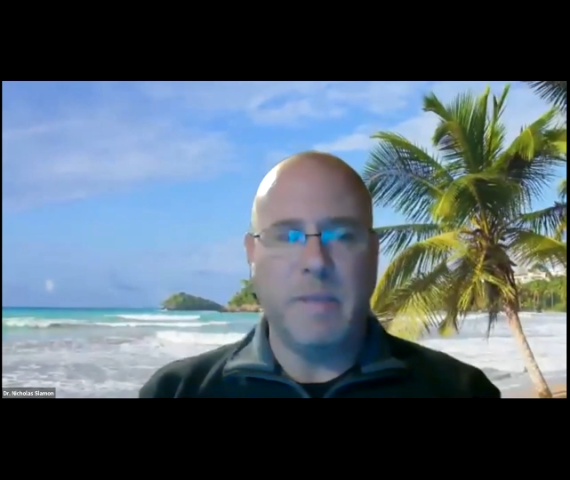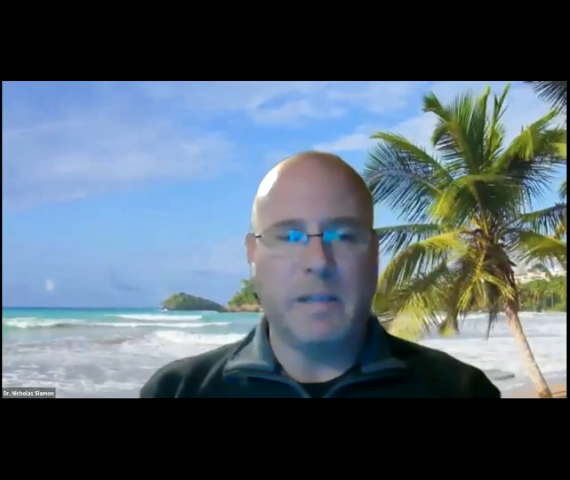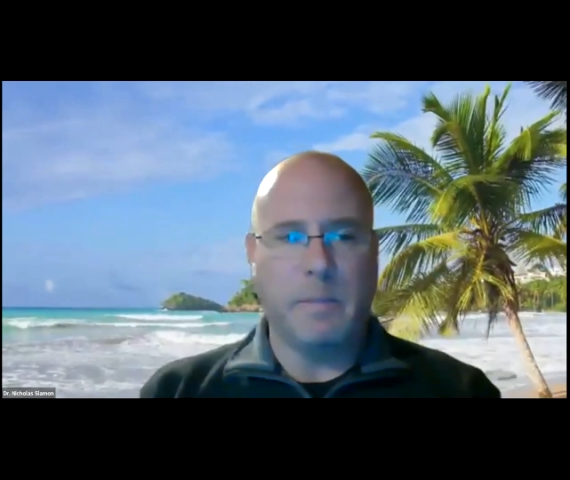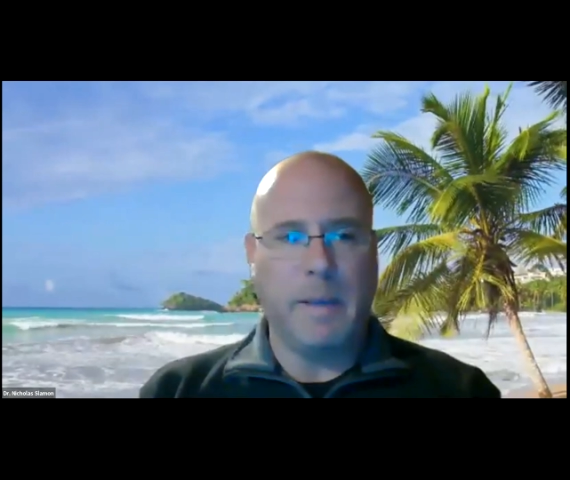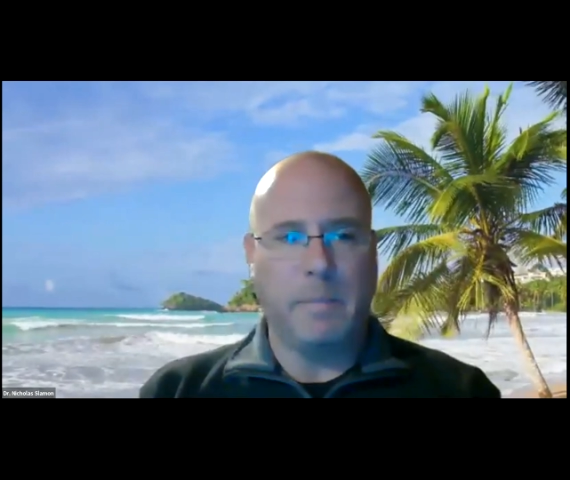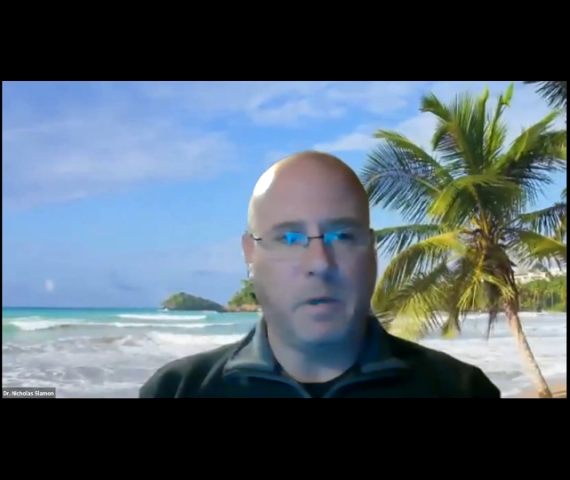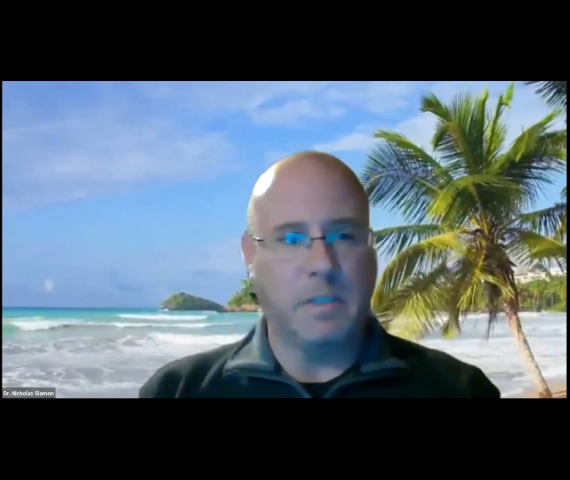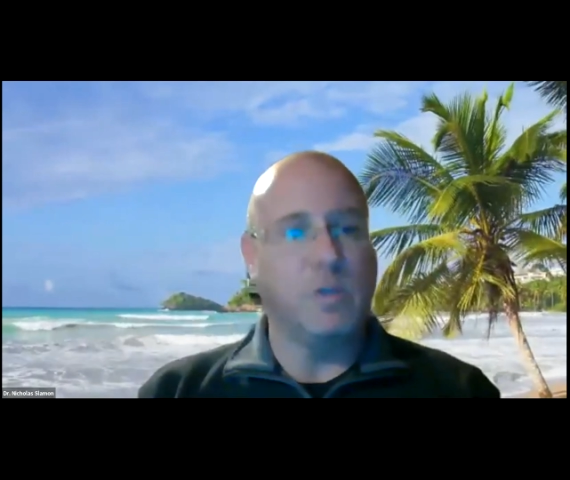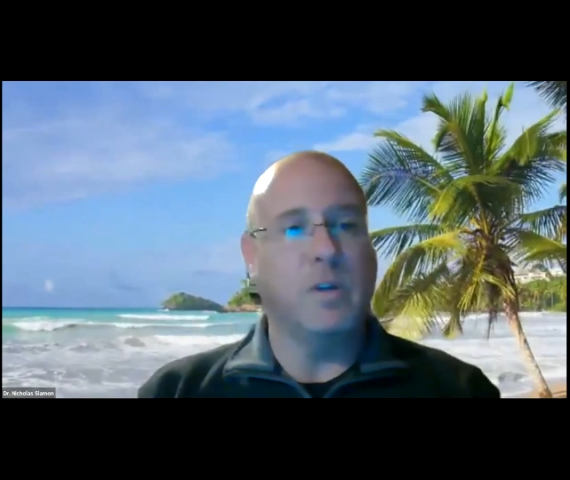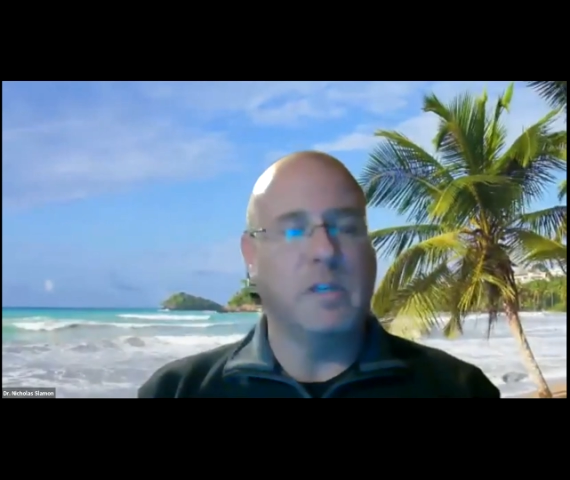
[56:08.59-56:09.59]
make the paper
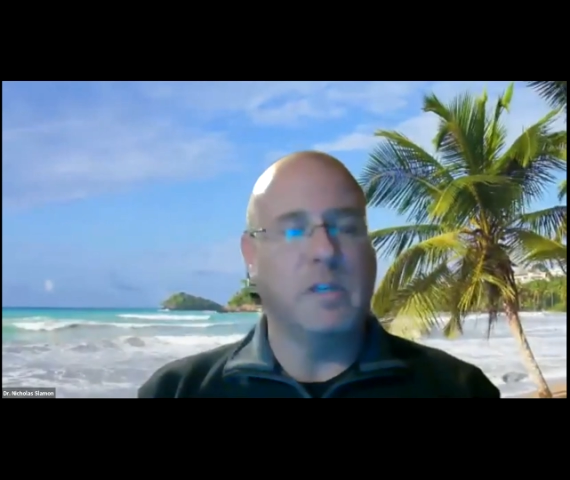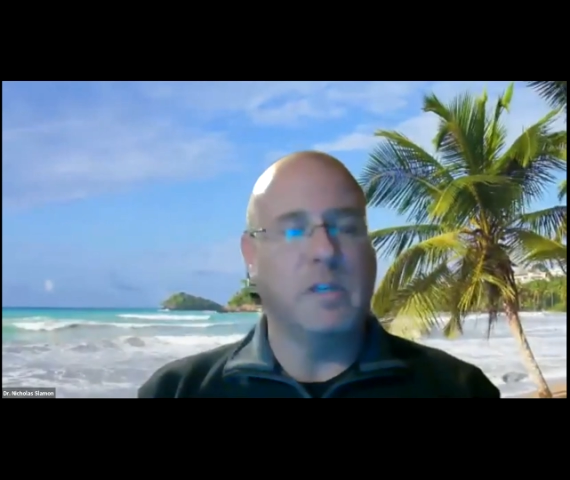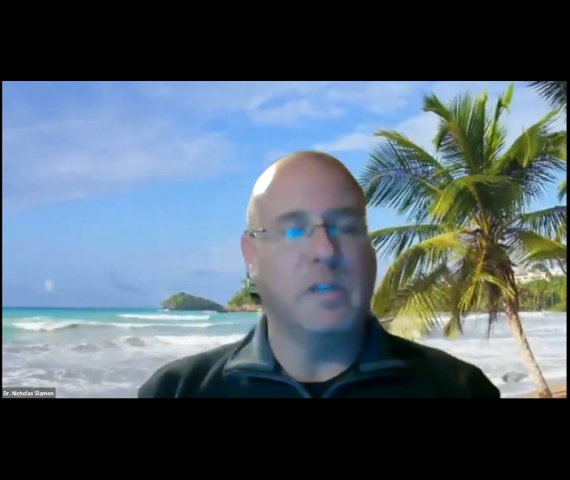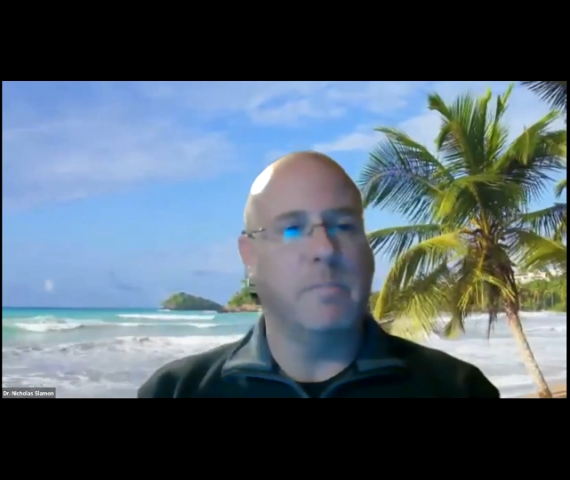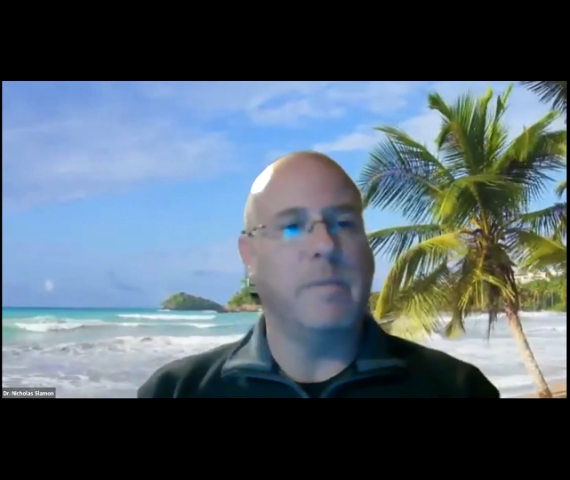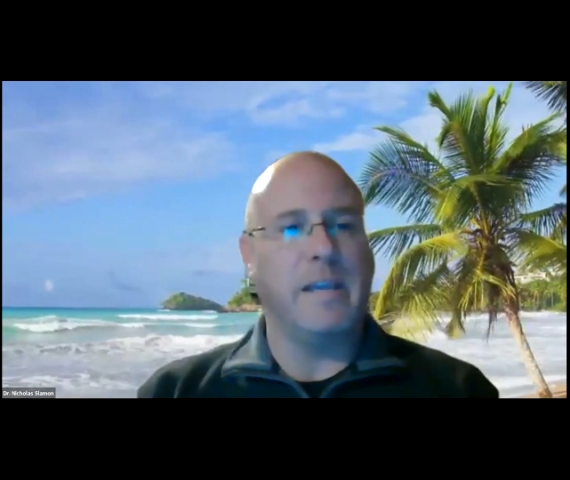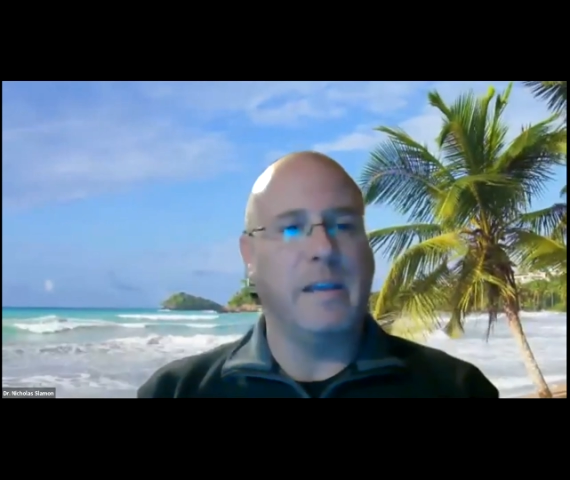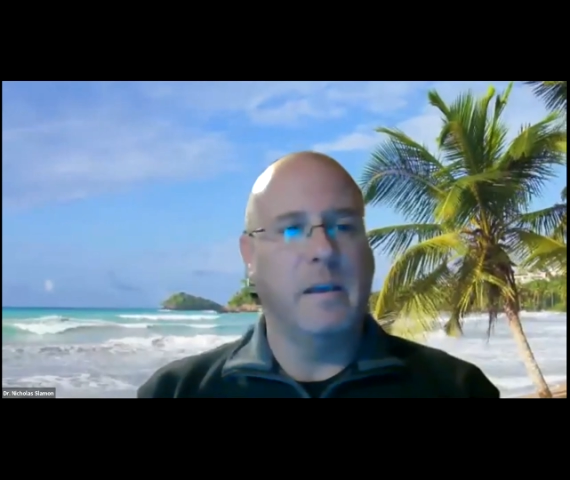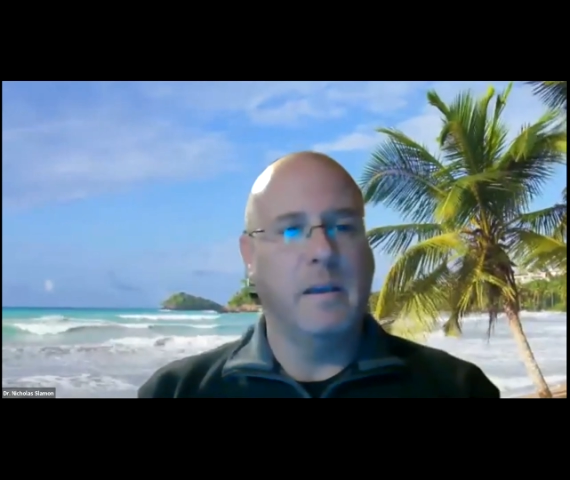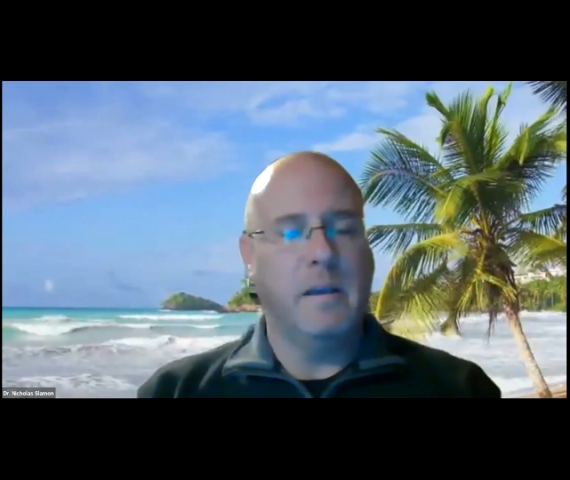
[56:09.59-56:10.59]
as good as it can
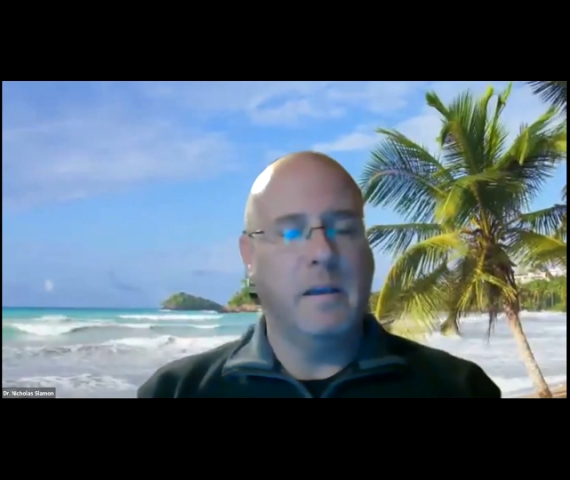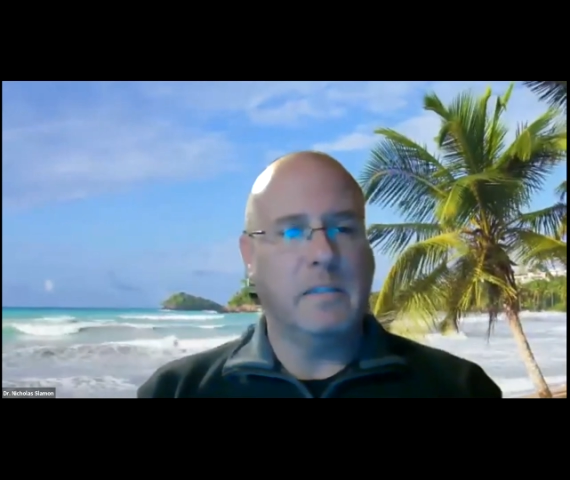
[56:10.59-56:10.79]
be.